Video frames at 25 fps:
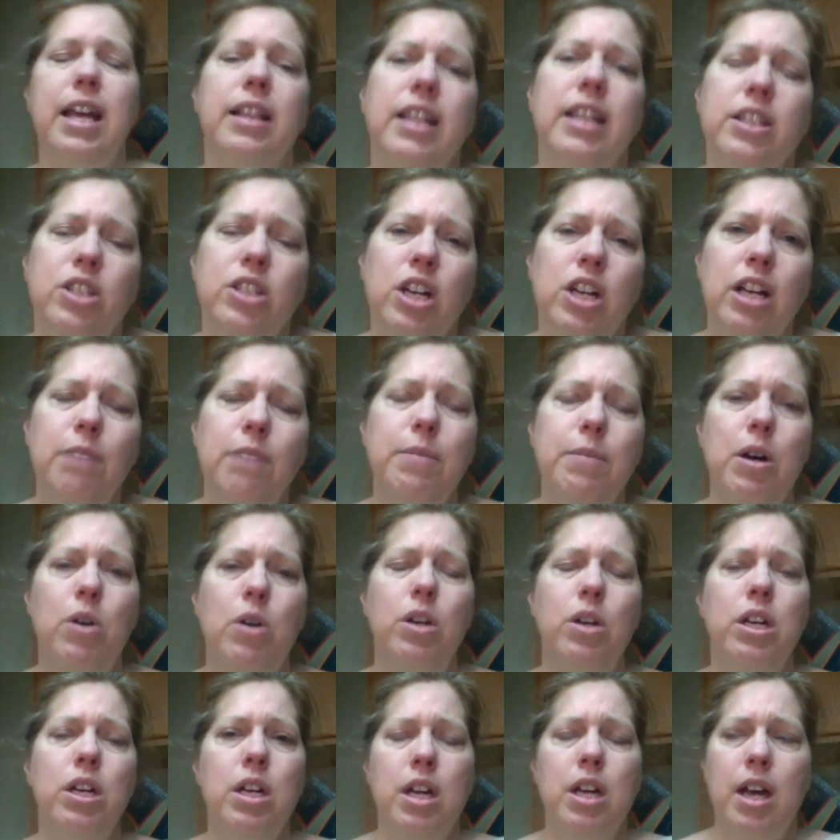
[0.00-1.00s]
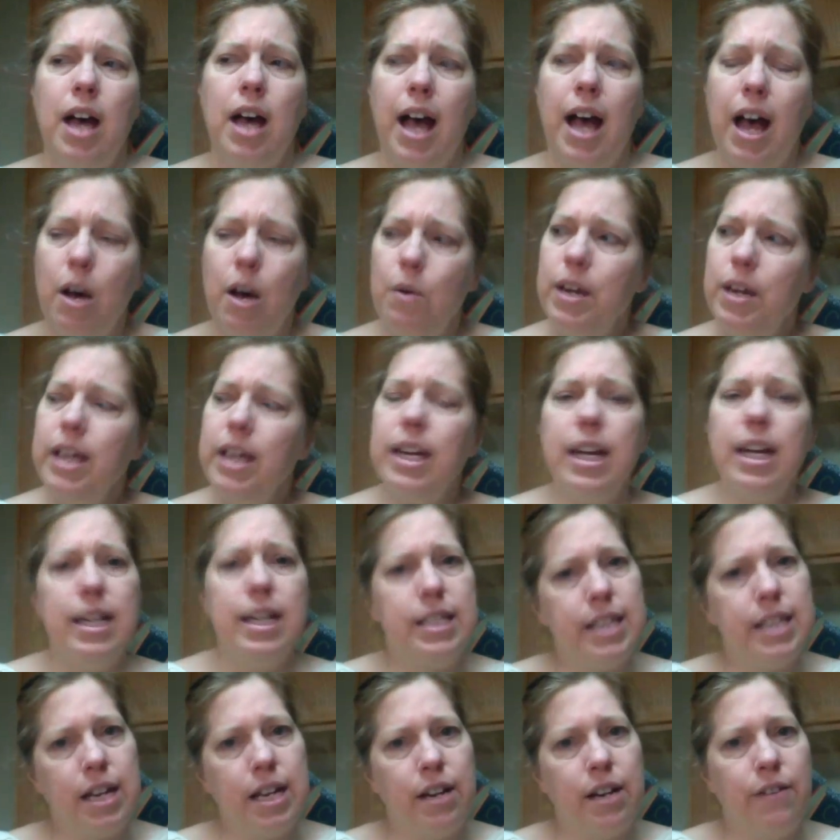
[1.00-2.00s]
Let's talk about how we can
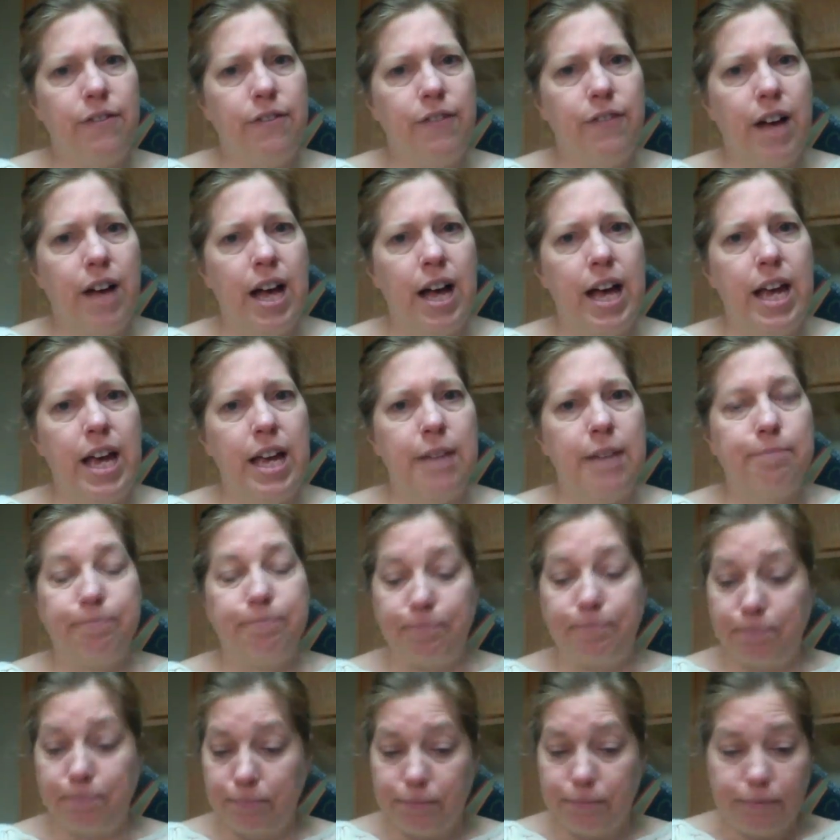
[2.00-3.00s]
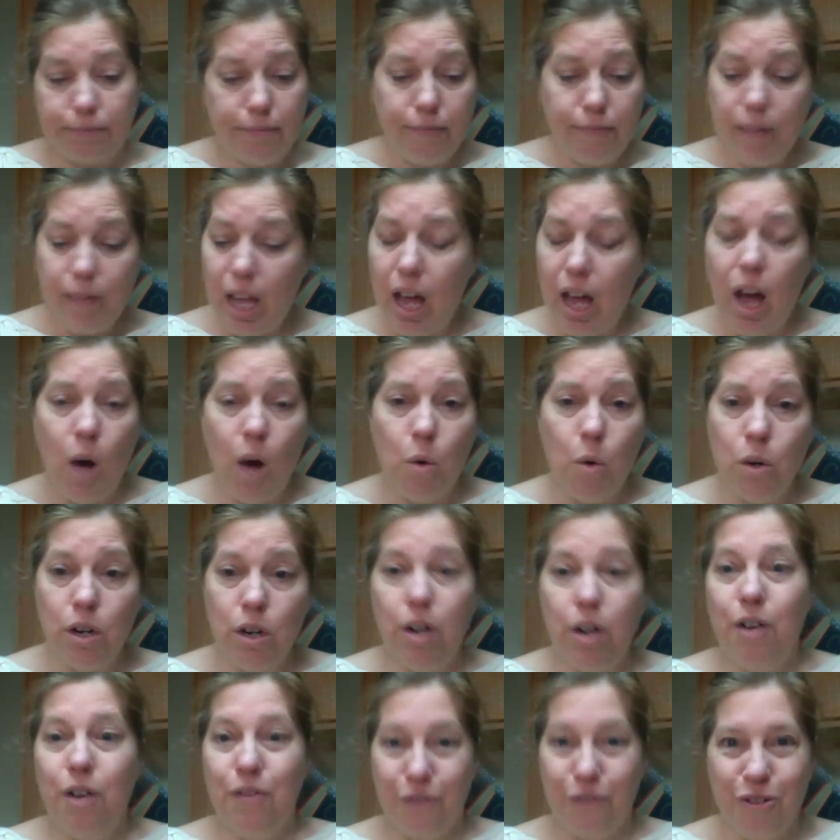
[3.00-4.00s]
identify
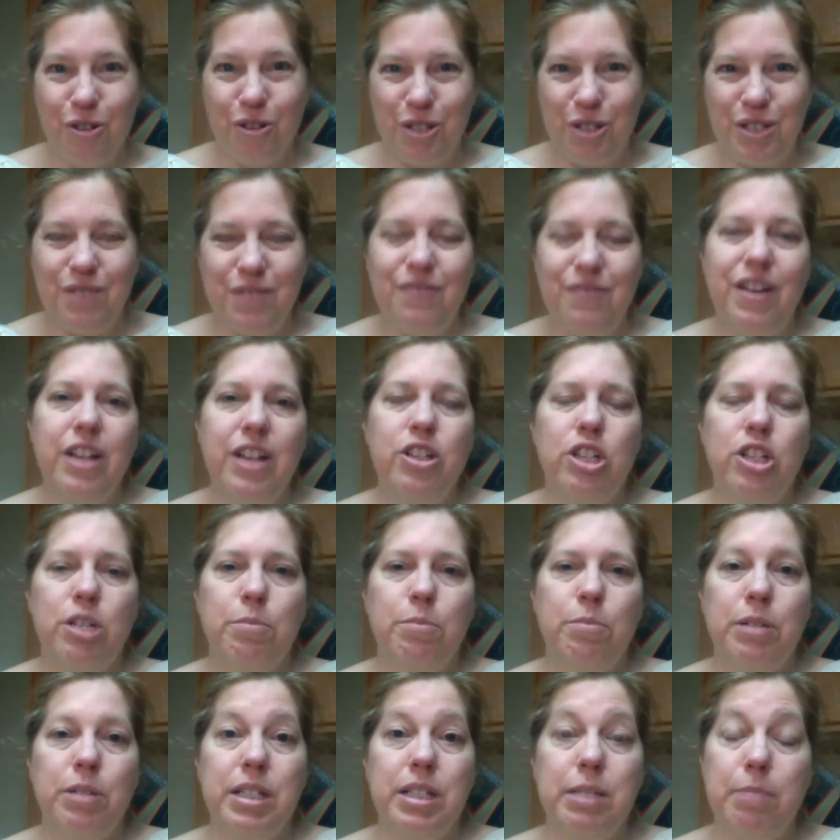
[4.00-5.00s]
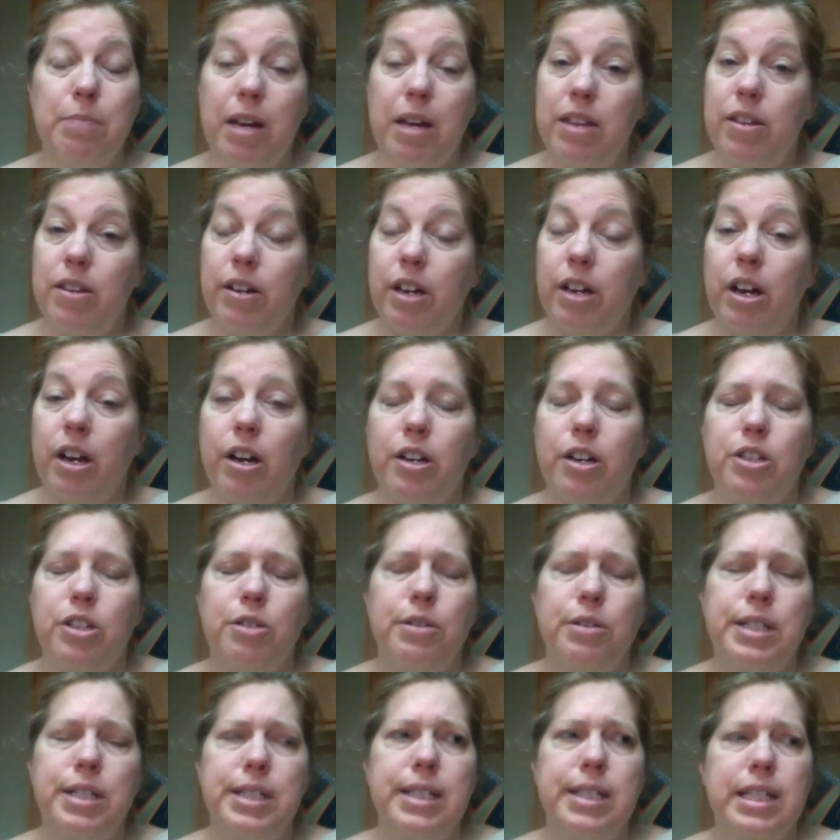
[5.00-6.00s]
our fruits and vegetables by their
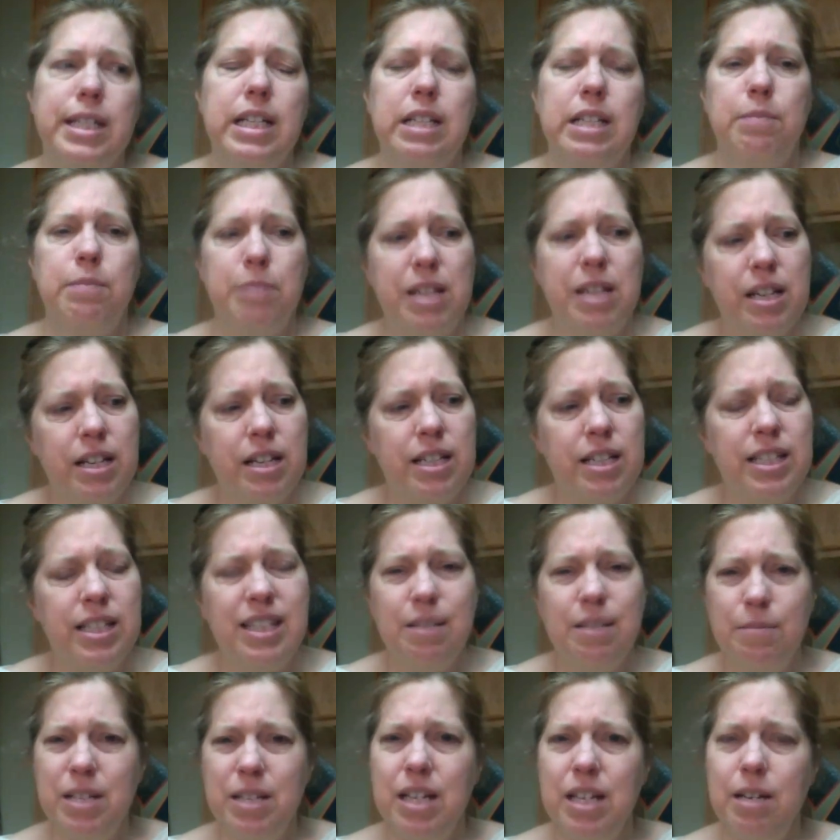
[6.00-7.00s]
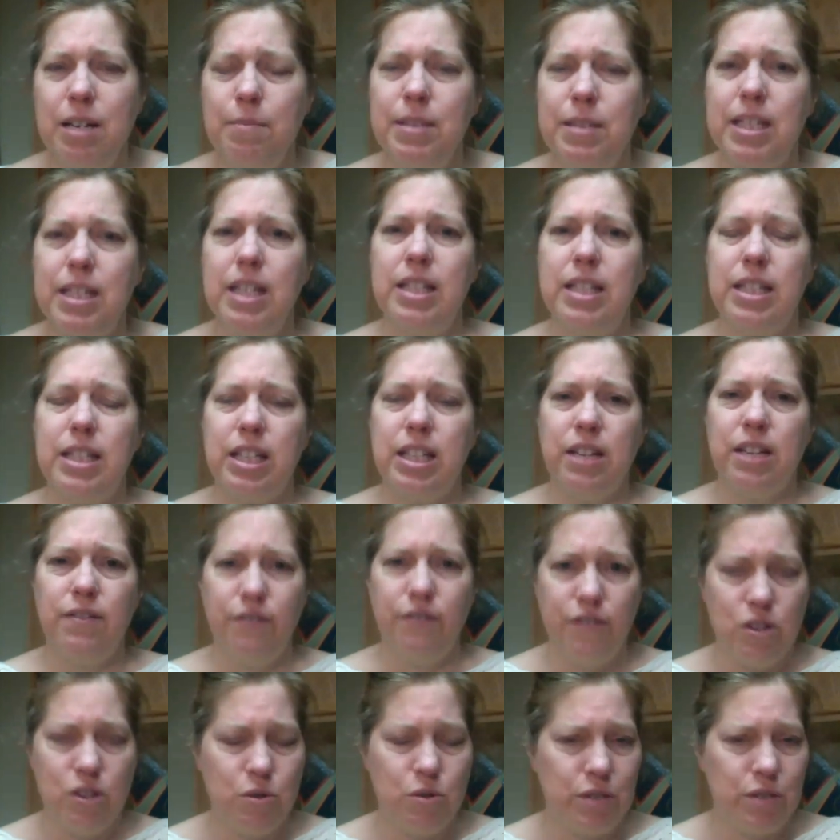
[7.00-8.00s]
characteristics, because sometimes it's
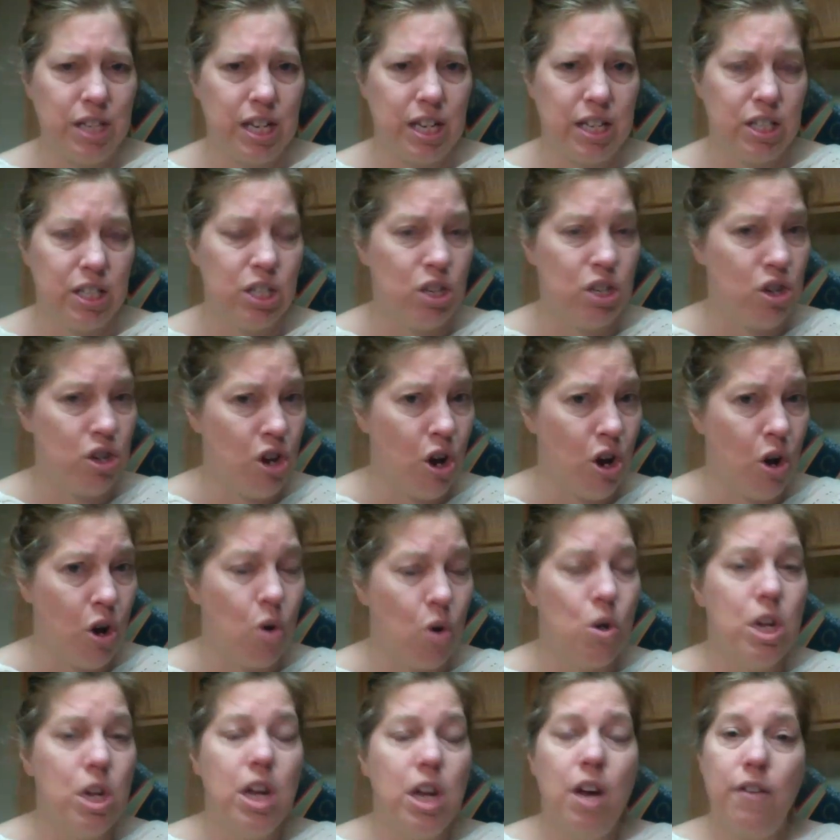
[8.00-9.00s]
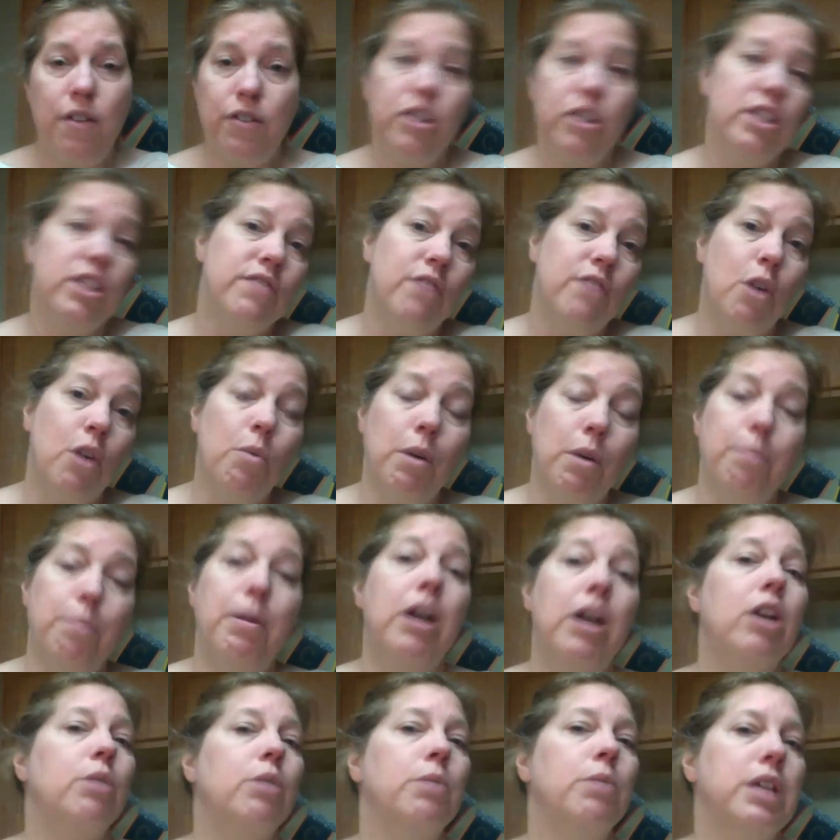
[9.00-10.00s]
confusing to know, first of all, what
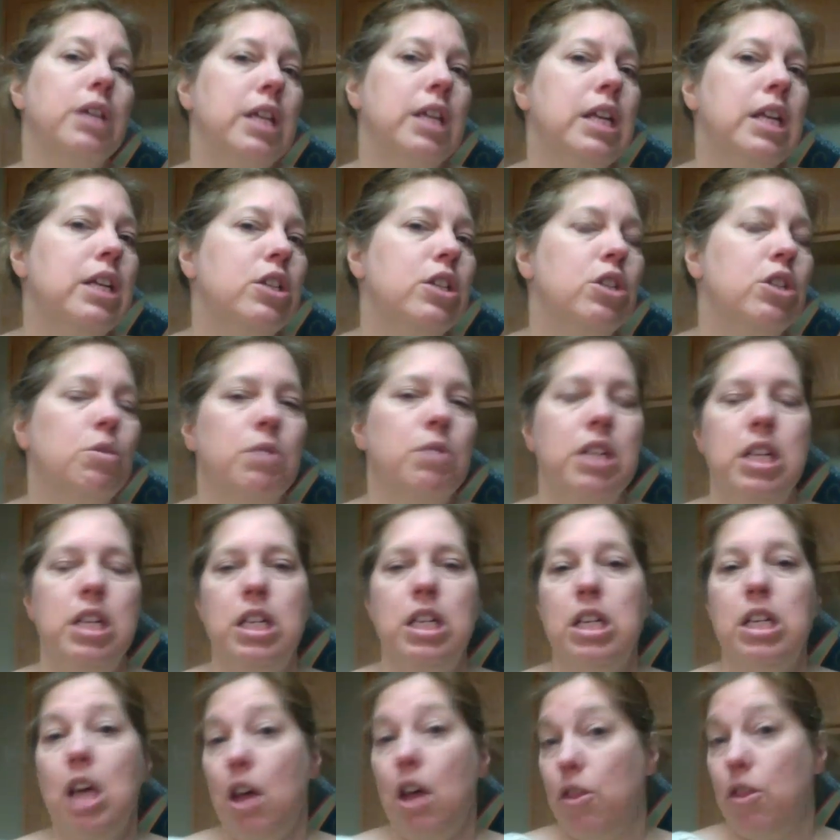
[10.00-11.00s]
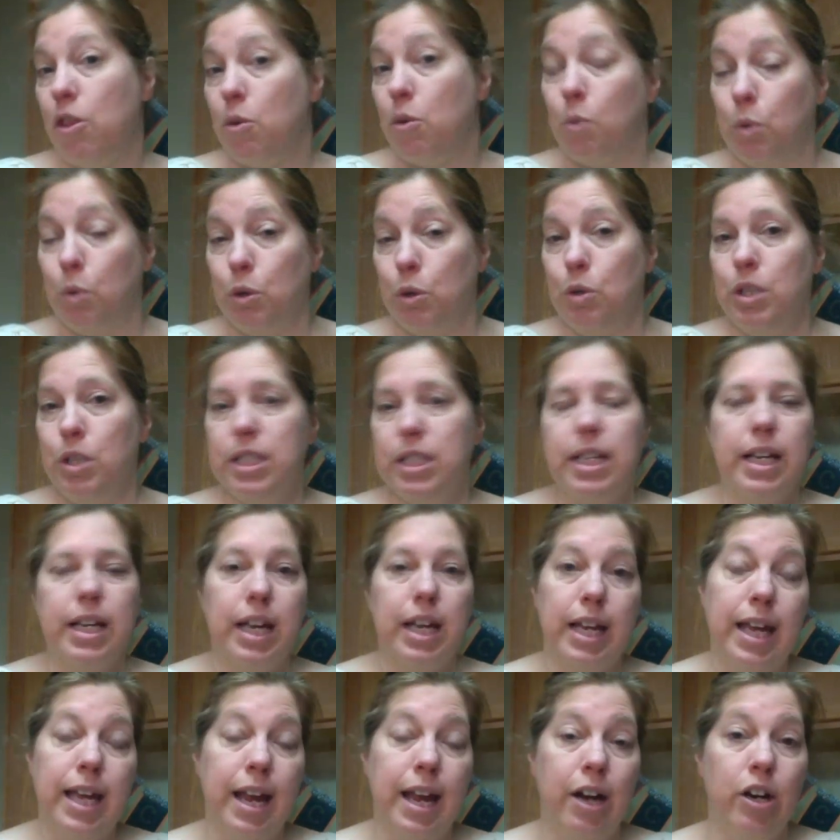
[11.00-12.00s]
part we eat. Do we eat the roots like a
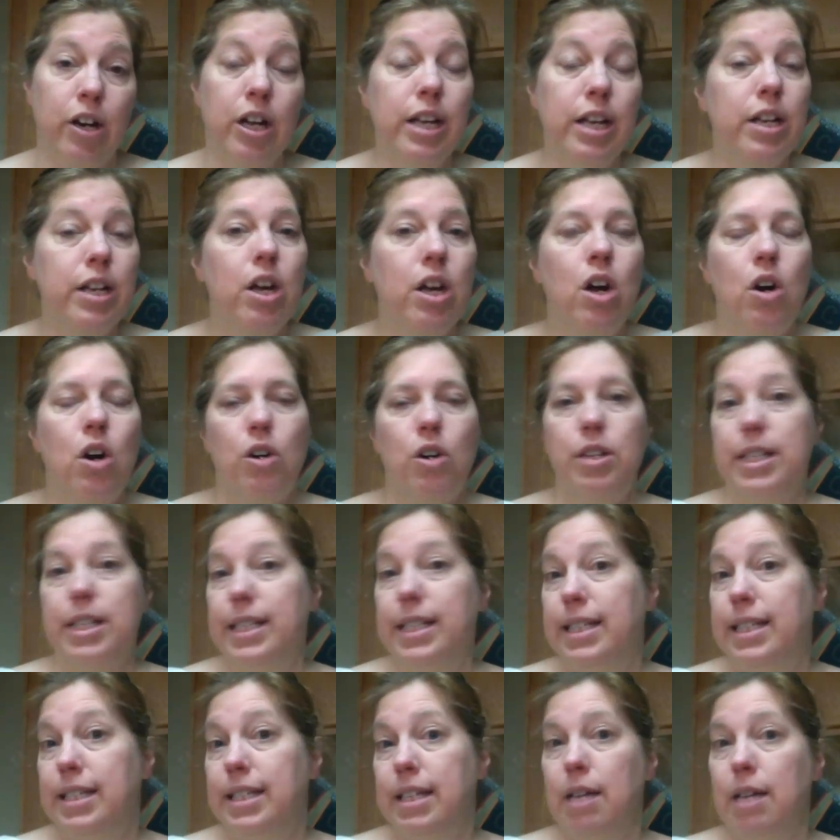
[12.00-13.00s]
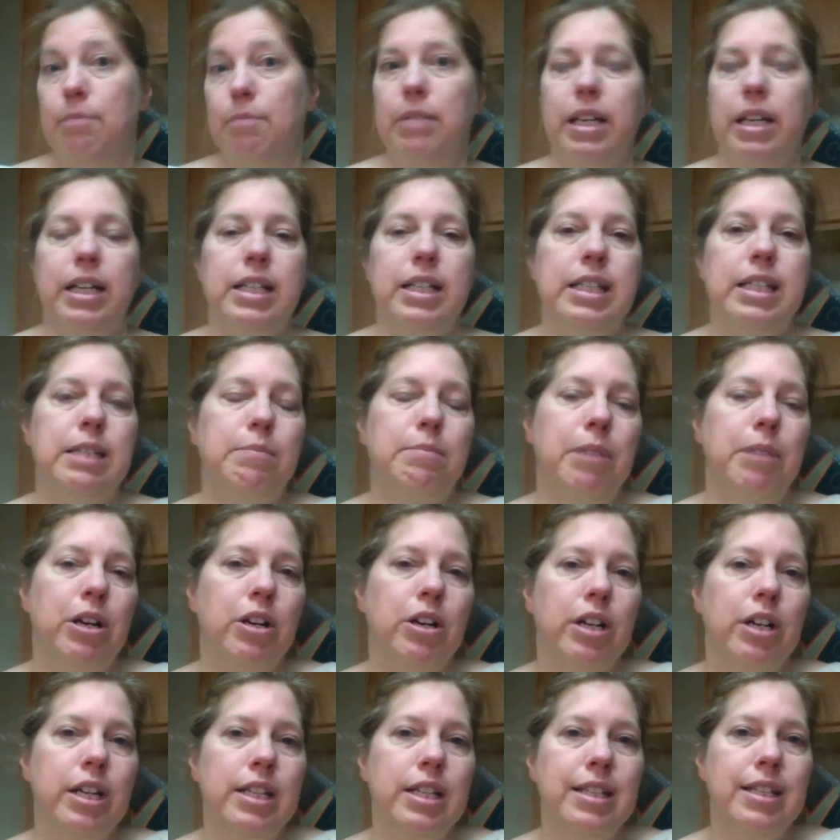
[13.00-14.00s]
carrot or the stem like
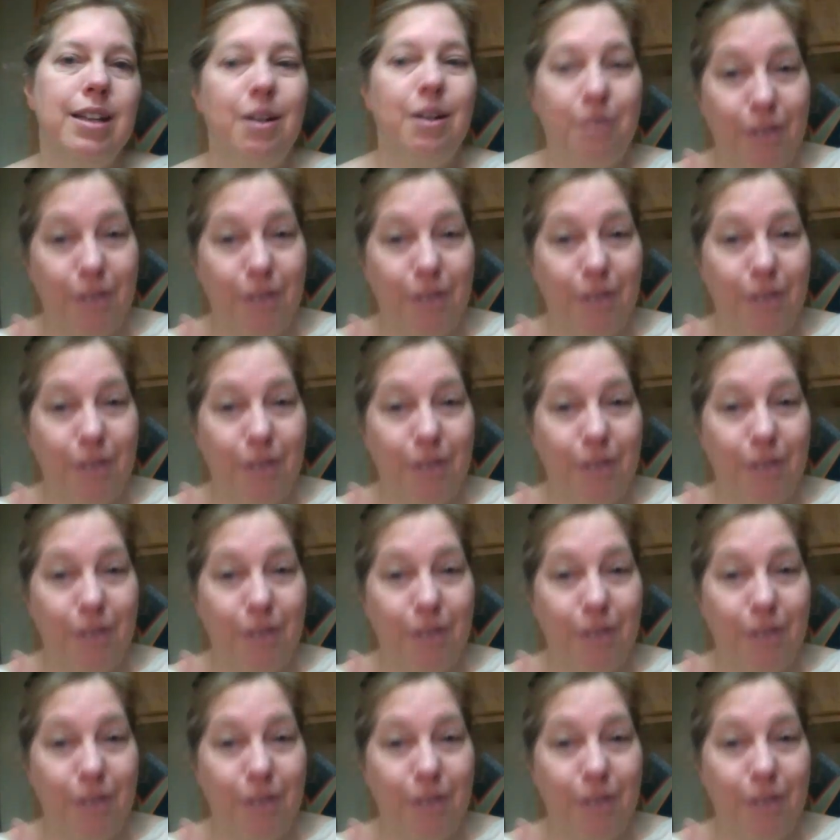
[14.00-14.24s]
asparagus?